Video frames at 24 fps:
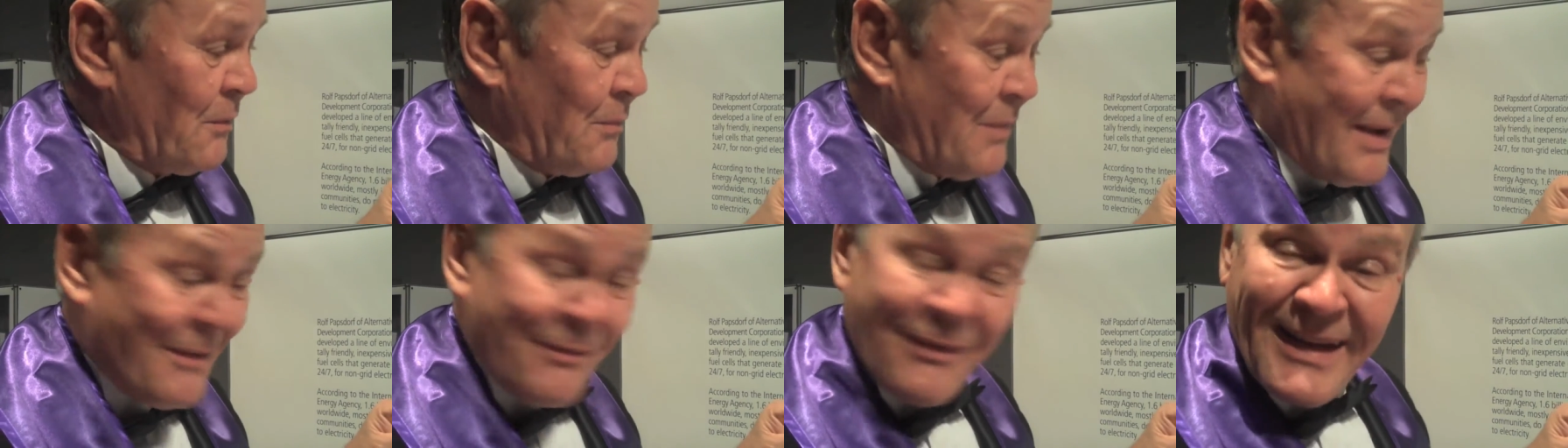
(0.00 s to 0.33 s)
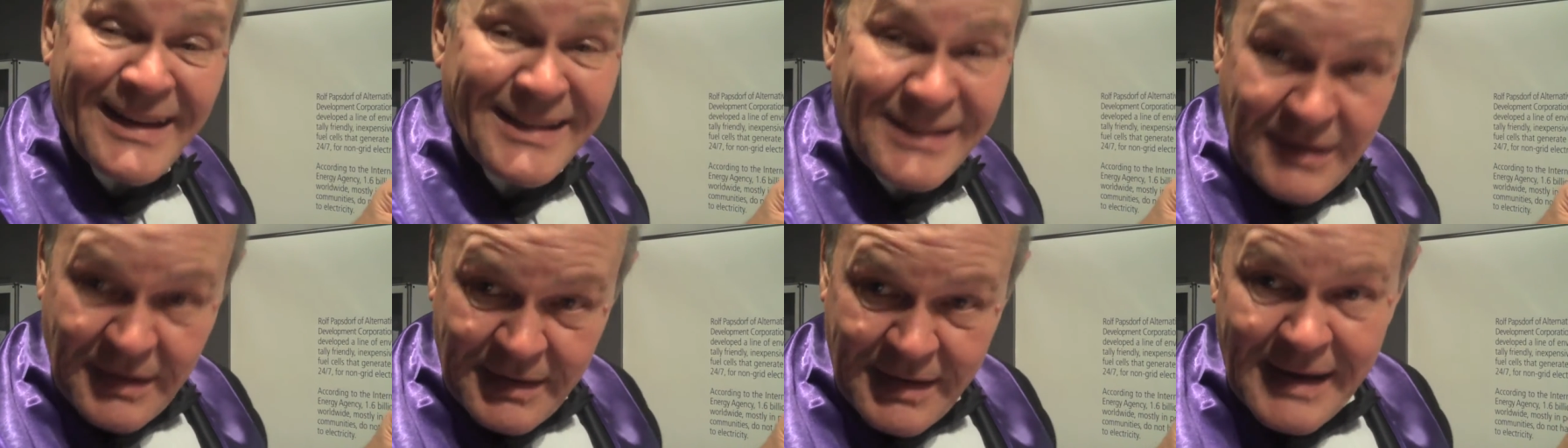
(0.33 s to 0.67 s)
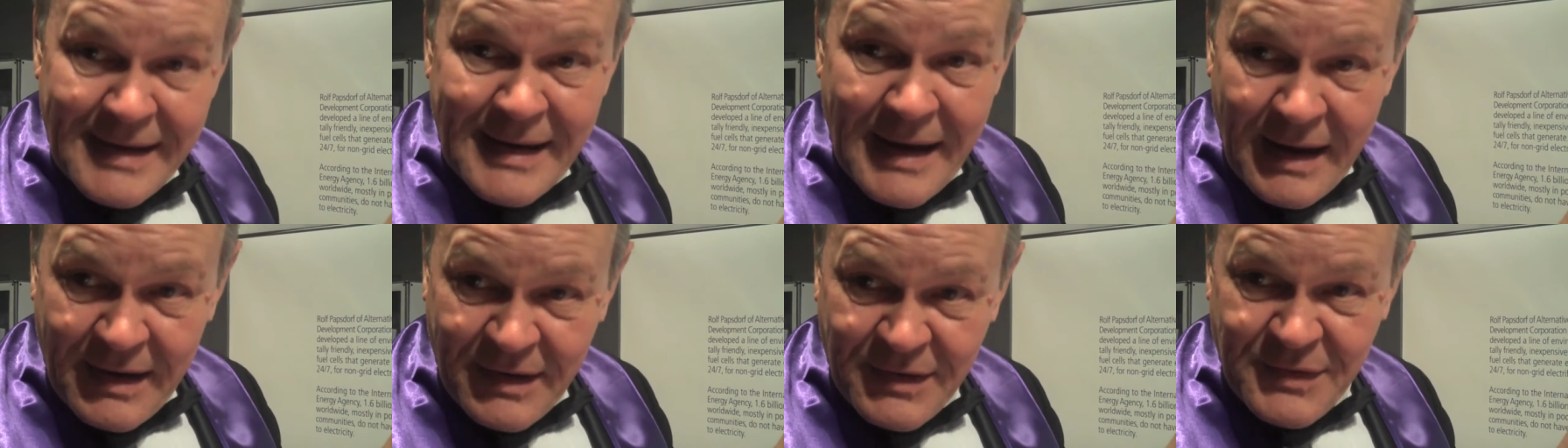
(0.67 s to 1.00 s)
We have
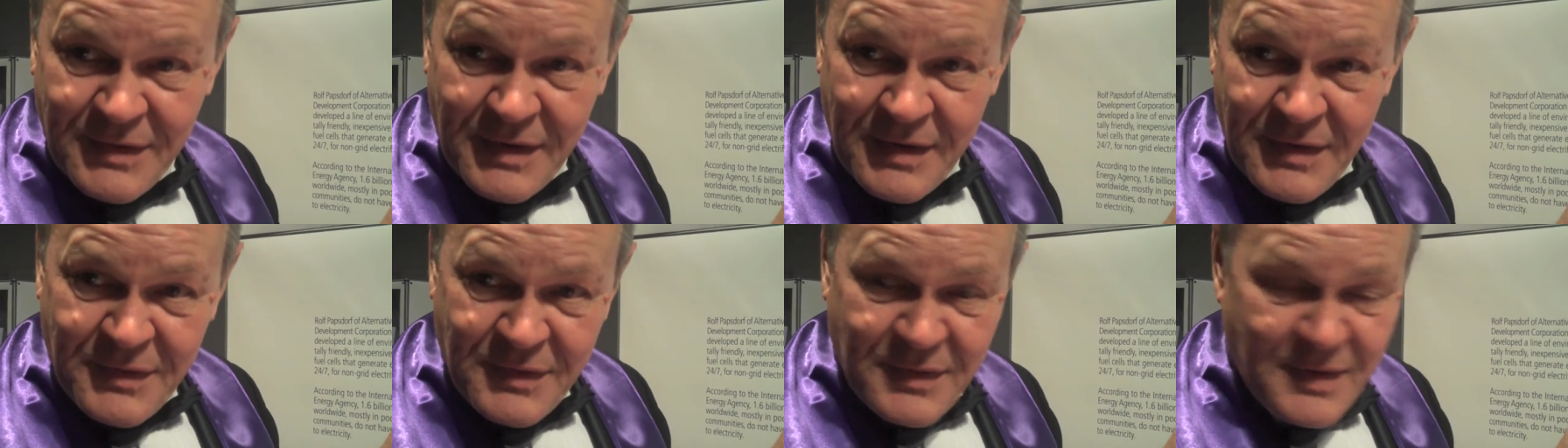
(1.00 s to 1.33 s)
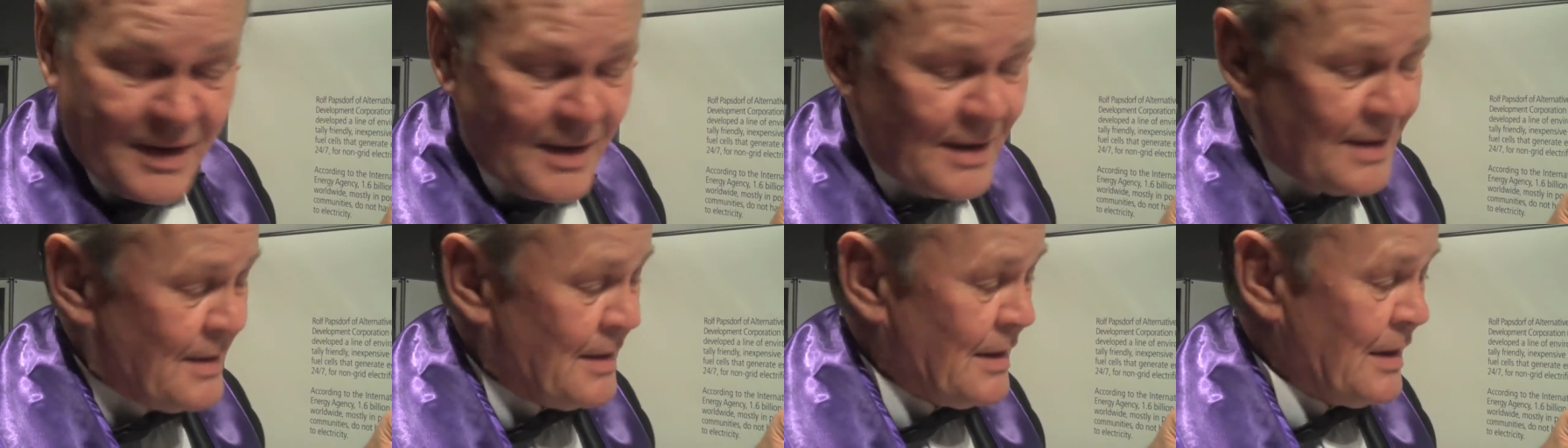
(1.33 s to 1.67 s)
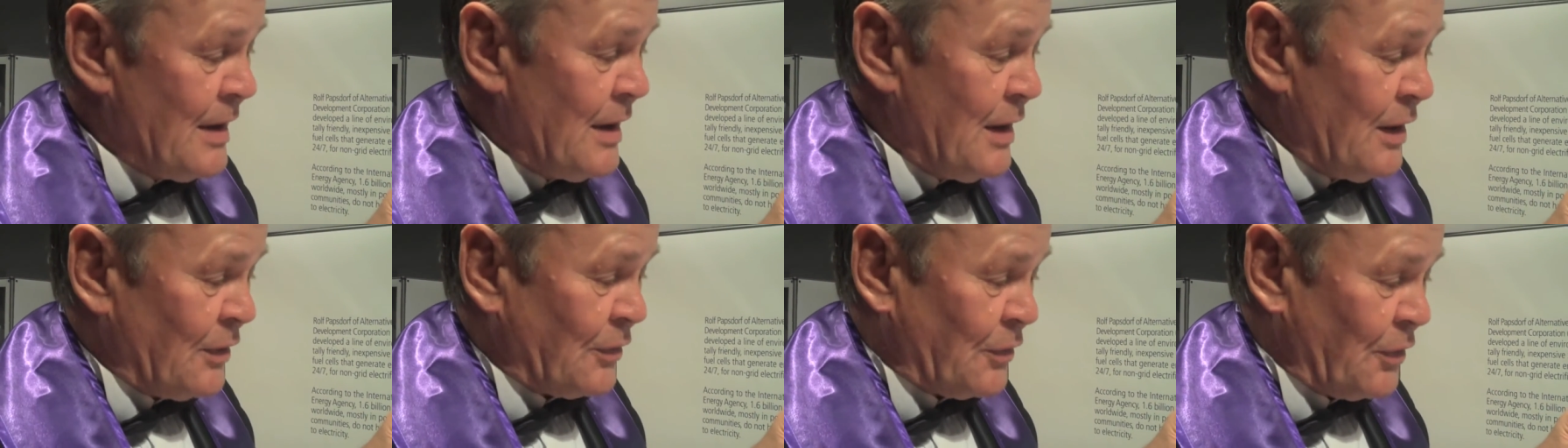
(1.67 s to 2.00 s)
internet access there,
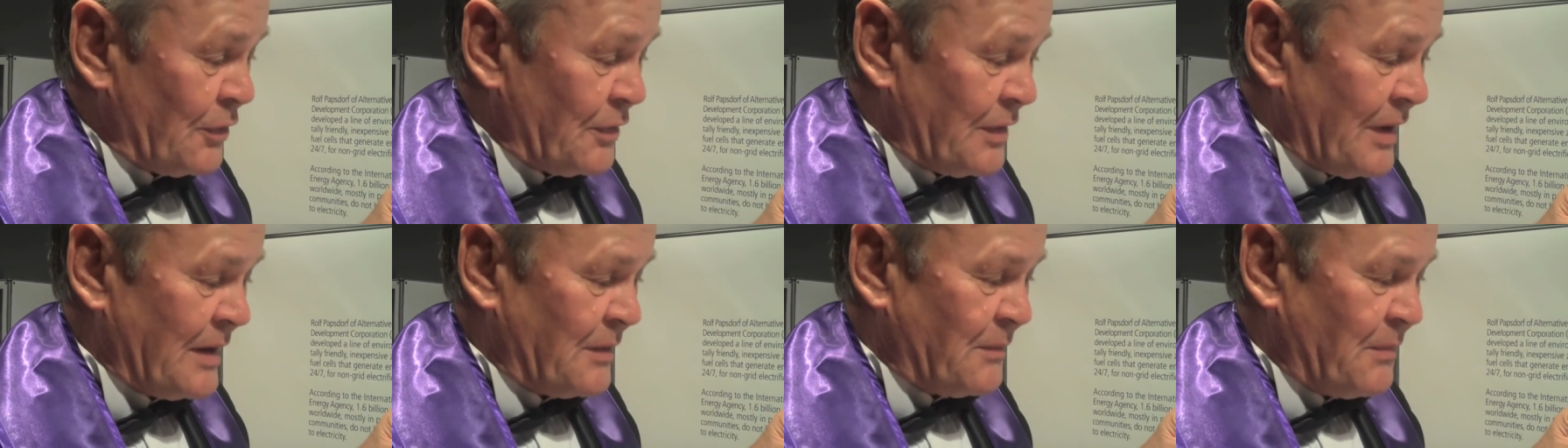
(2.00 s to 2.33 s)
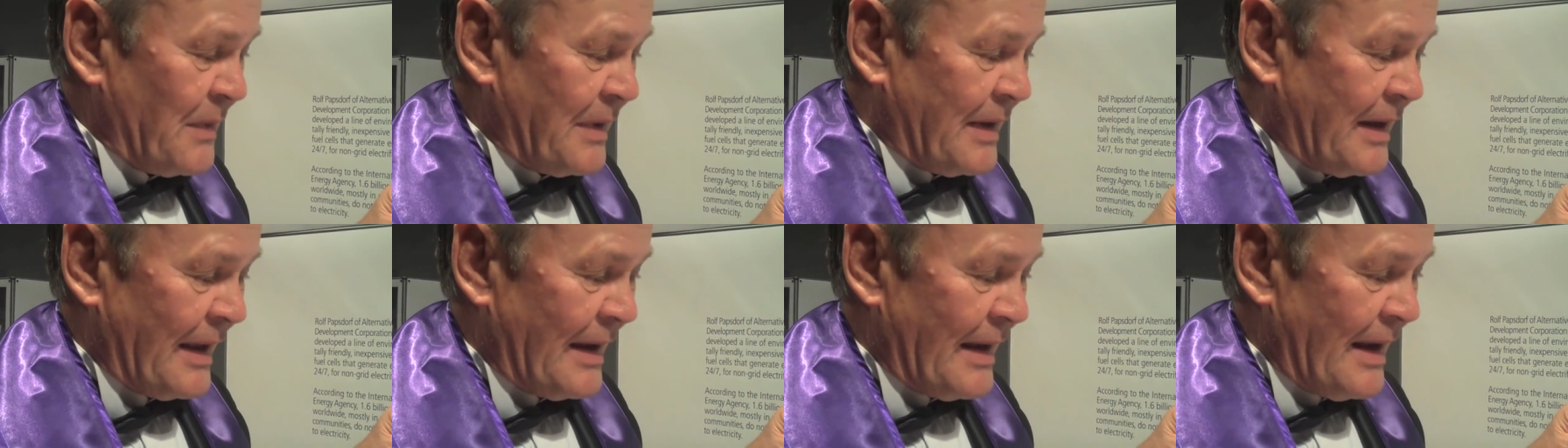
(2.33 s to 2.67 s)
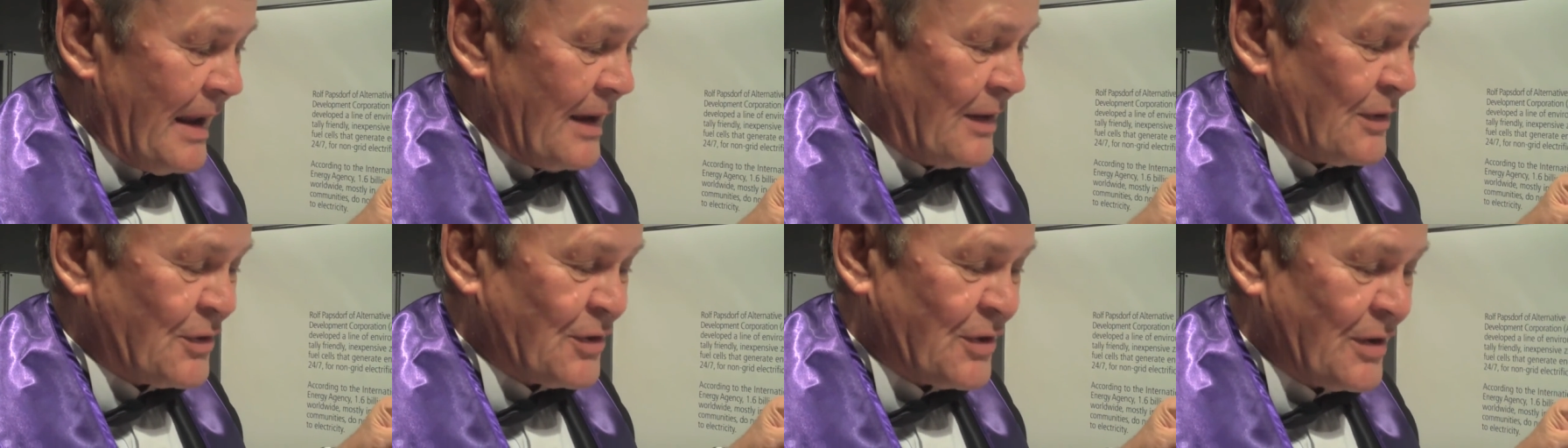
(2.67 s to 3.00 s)
so that we can
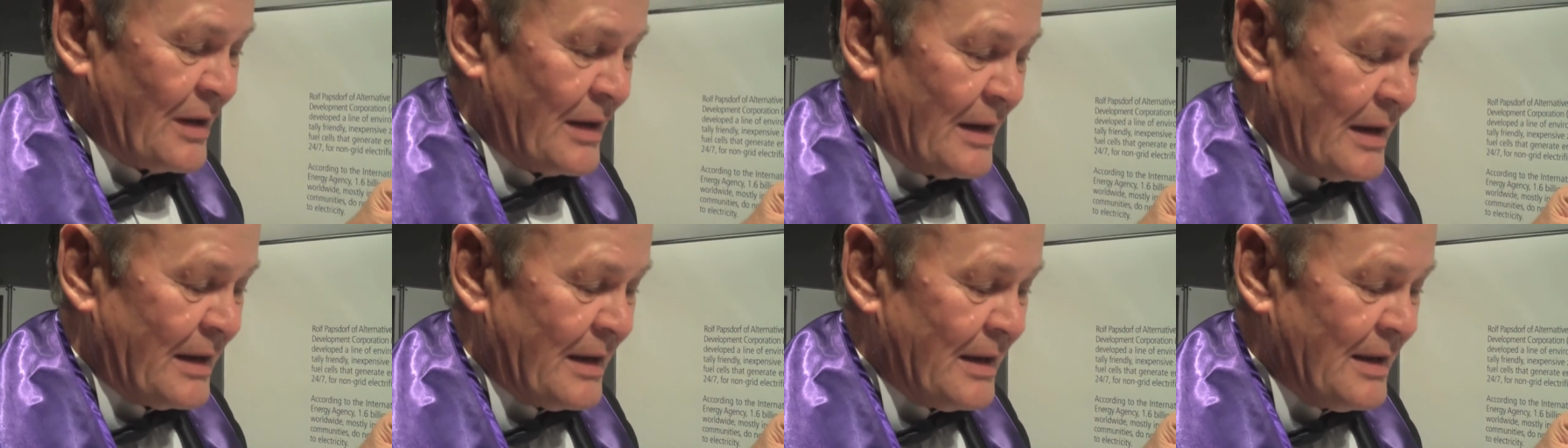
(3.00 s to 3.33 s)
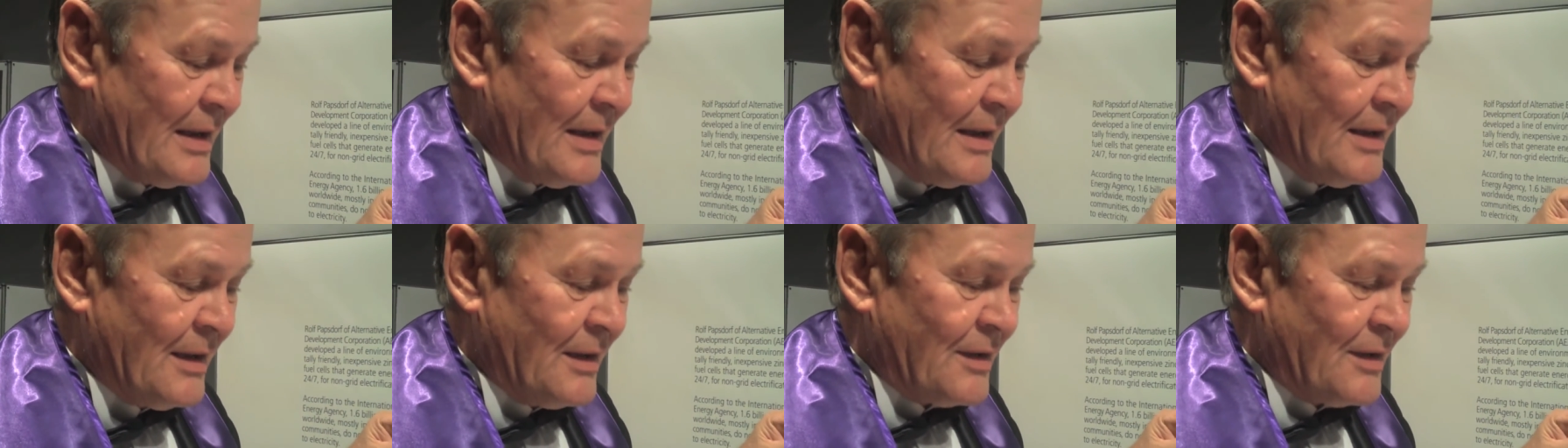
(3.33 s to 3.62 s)
actually